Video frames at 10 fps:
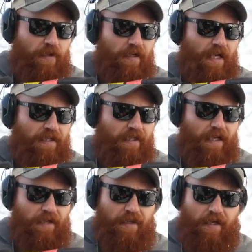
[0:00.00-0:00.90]
red dot, that
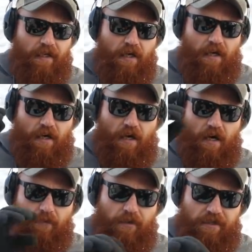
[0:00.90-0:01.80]
kind of thing,
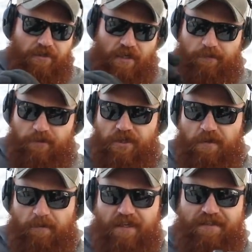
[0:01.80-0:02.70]
with an adjustable
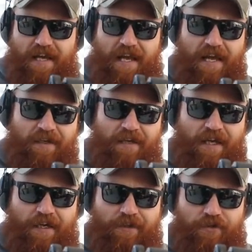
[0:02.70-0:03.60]
cheek piece and
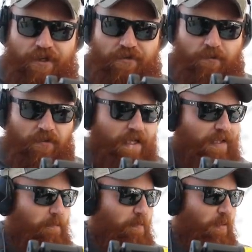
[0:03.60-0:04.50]
an adjustable
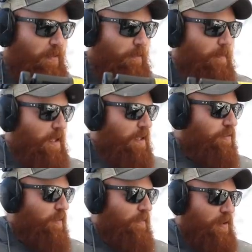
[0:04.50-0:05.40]
length of pull.
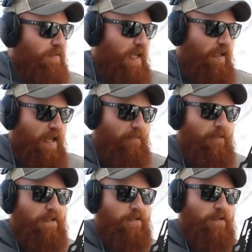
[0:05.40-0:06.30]
So overall, it's got a lot of
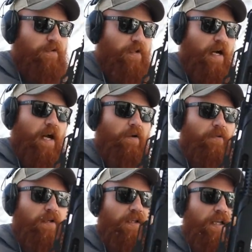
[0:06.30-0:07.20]
features that I
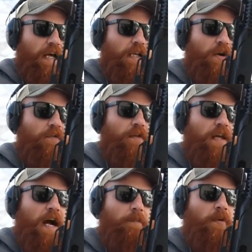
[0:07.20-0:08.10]
really like. However,
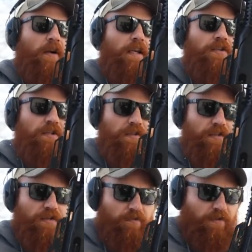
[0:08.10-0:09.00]
the operation
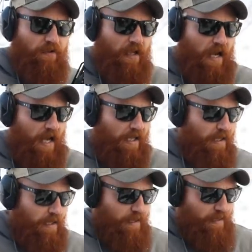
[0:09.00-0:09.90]
system's a little odd.
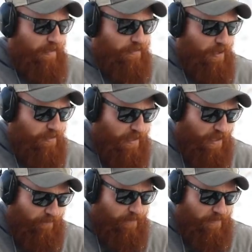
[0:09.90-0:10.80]
The charging
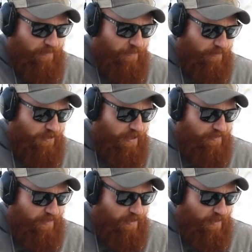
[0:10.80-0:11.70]
handle feels a little
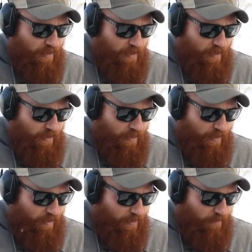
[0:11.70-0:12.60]
cheesy,
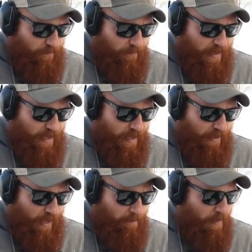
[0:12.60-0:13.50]

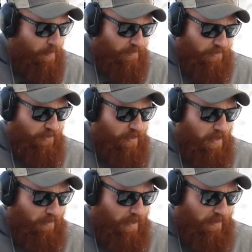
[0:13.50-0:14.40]
and I'm not really sure
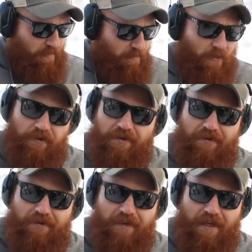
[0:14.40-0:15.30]
how to lock the bolt
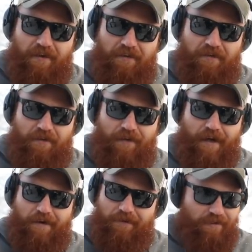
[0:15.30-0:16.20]
yet.
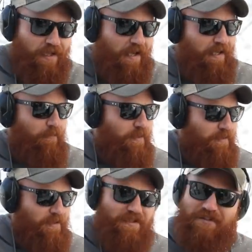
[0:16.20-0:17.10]
I haven't done any
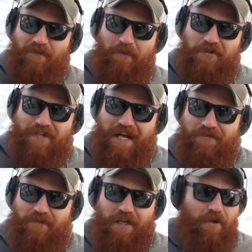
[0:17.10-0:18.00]
research. This is the first
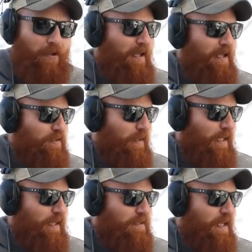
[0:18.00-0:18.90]
shots video, so I
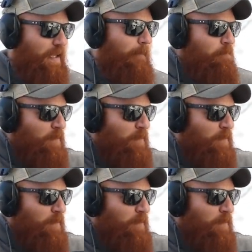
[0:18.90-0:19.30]
kind of take